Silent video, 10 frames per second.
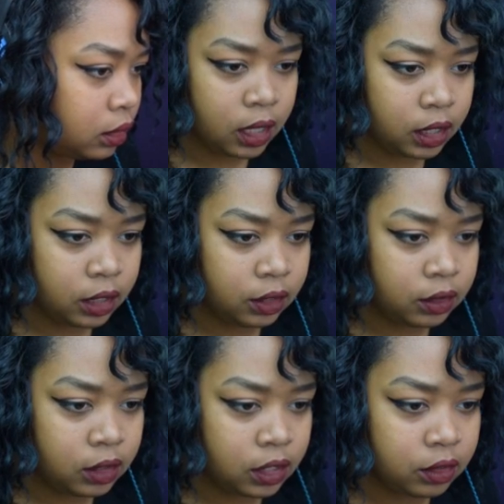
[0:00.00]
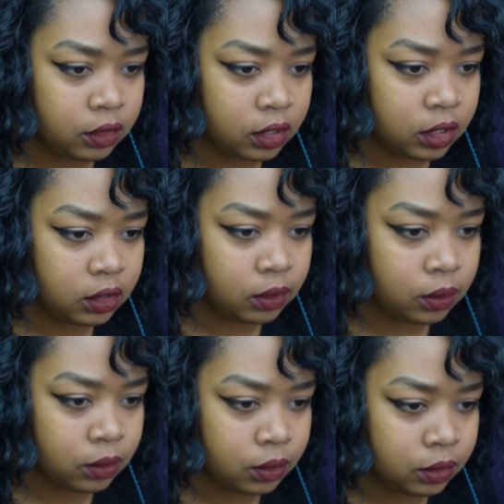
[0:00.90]
and it needs this so it can
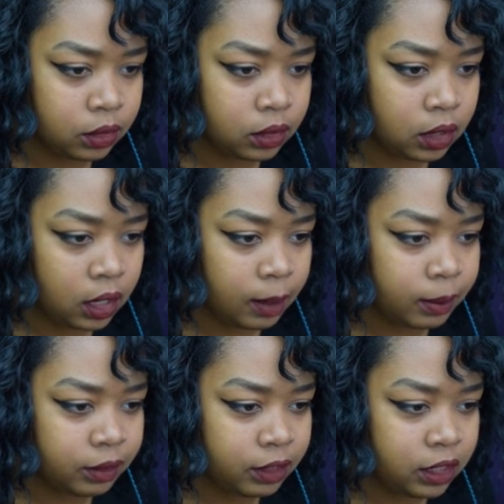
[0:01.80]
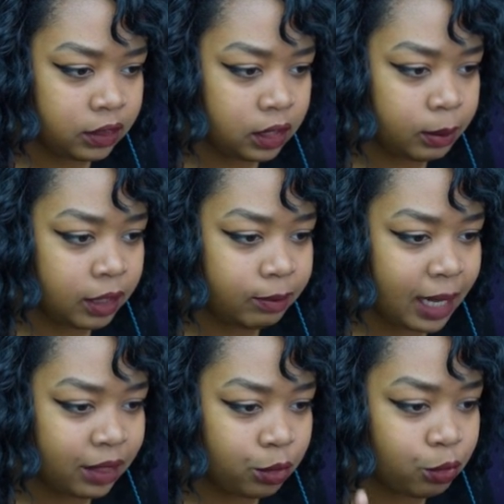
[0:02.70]
hold a couple of these, and I'm gonna have
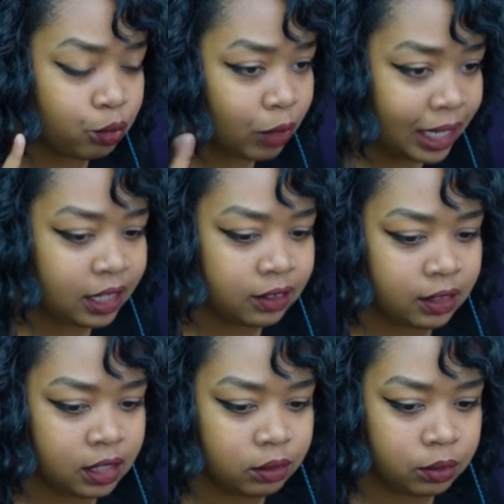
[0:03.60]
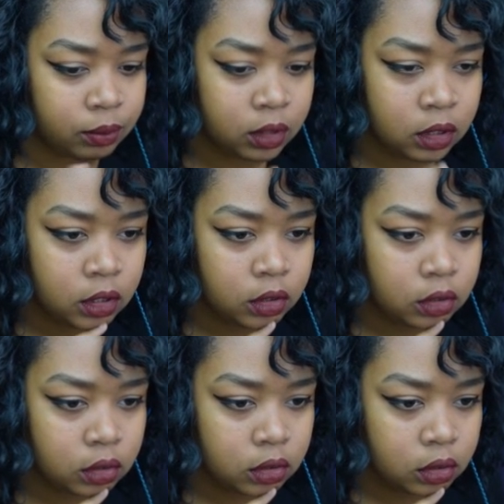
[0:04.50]
bathrooms right next to that room.
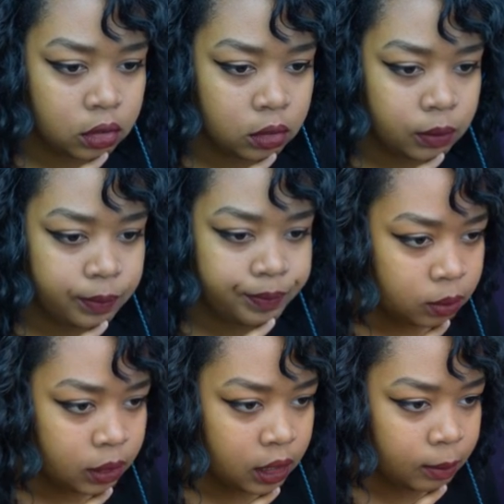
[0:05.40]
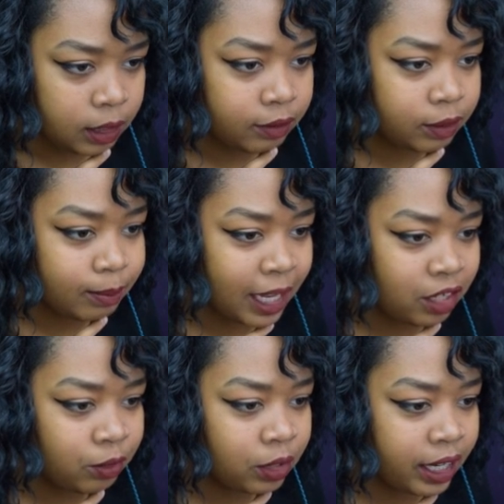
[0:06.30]
So, but I'm gonna have a
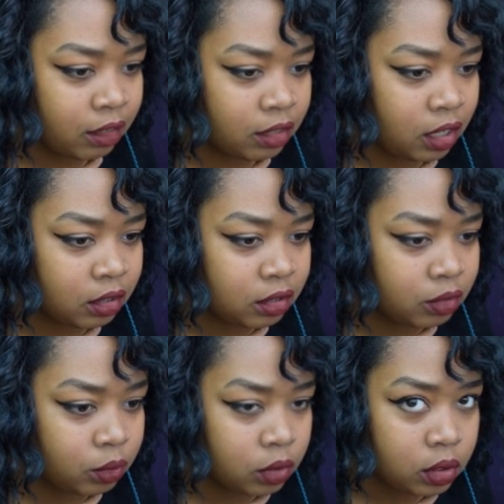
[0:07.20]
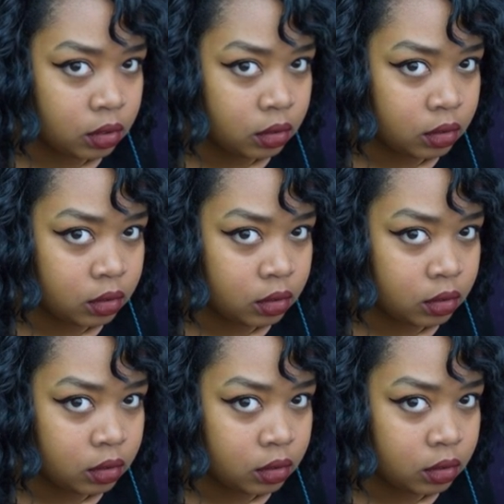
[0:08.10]
manual airlock door,